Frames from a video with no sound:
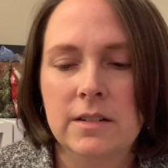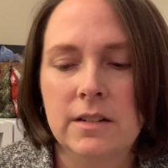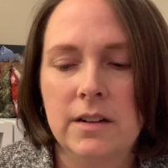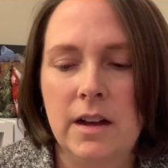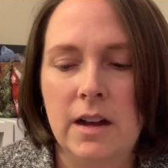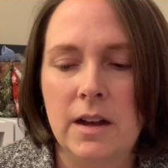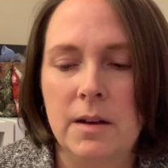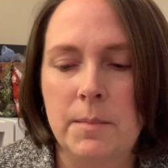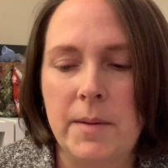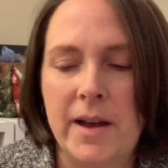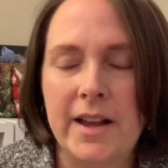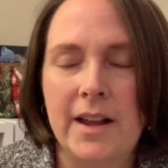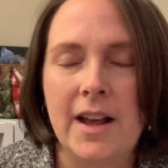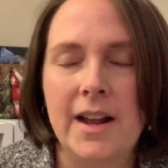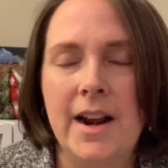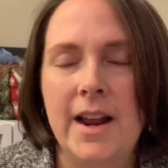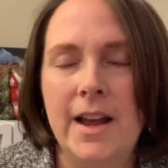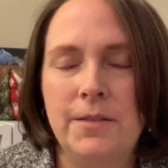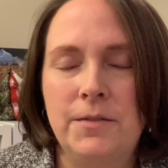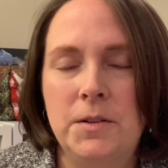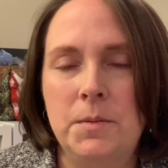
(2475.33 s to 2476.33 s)
I kind
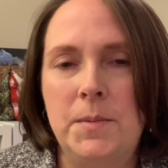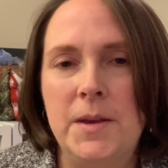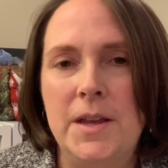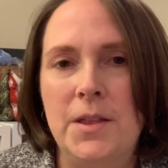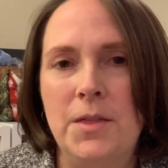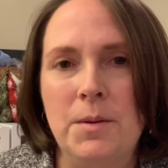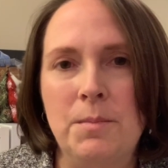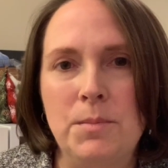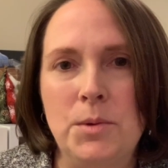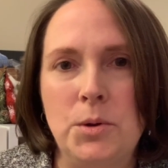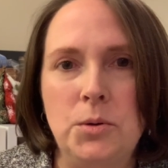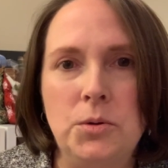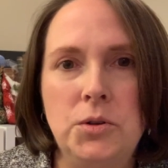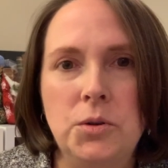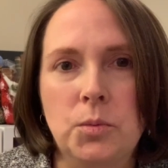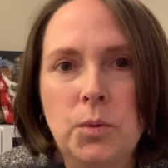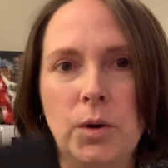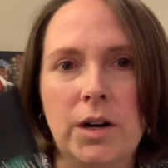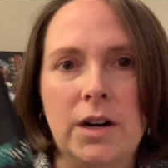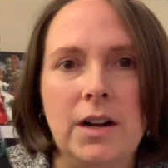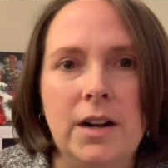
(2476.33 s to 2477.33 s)
of have to be in the mood to
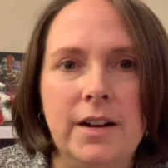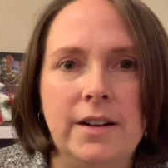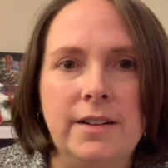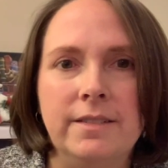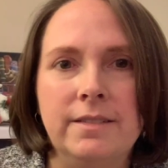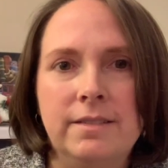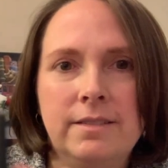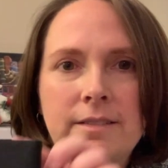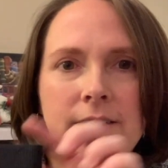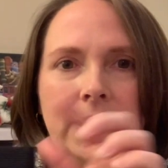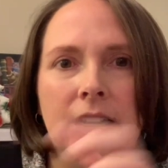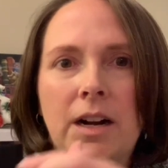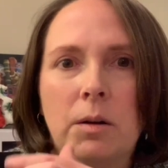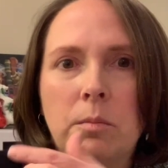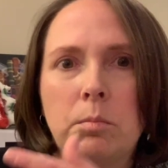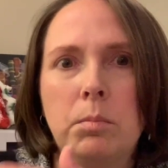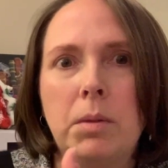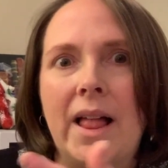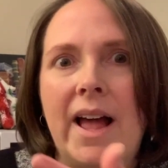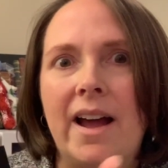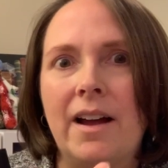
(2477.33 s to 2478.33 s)
work on, you know,
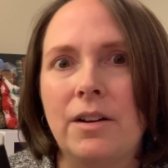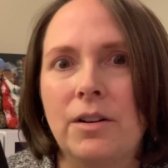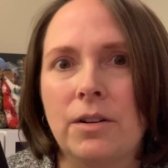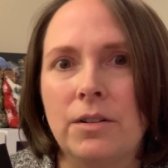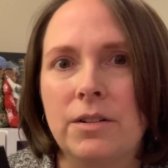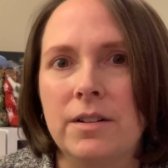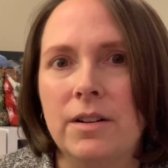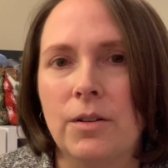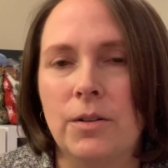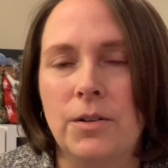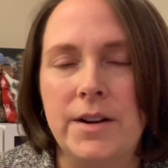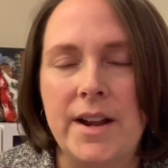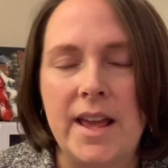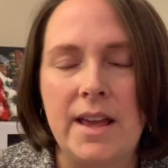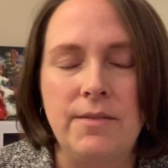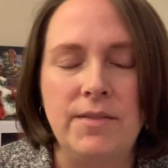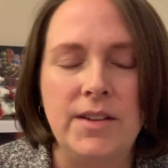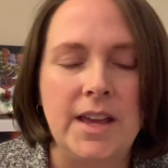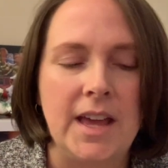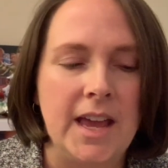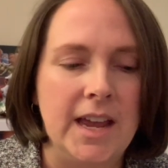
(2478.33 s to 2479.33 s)
black or
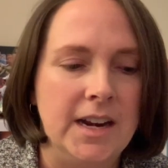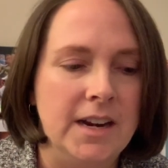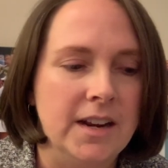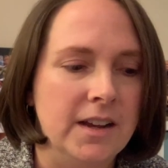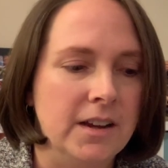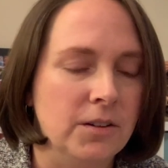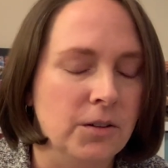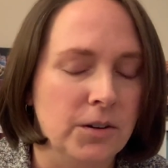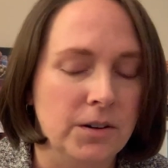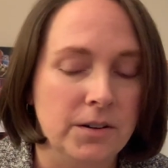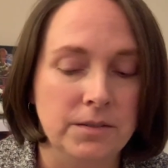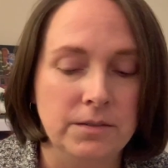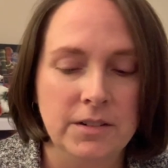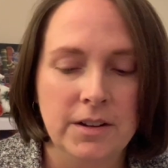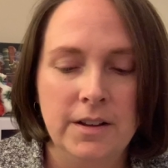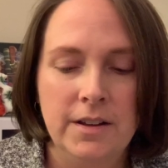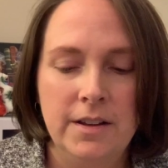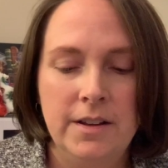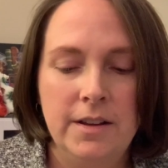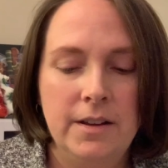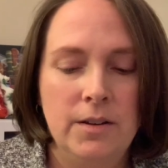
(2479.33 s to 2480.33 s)
navy Ada
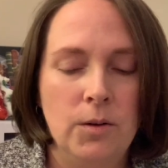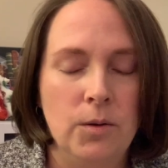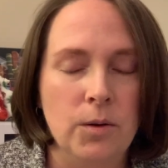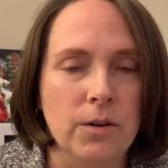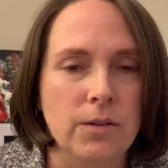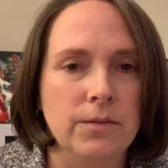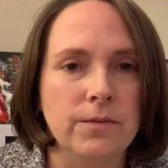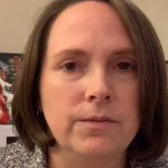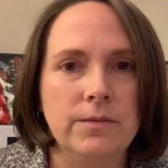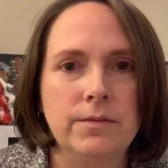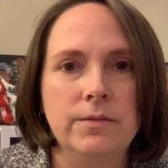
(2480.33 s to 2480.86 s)
or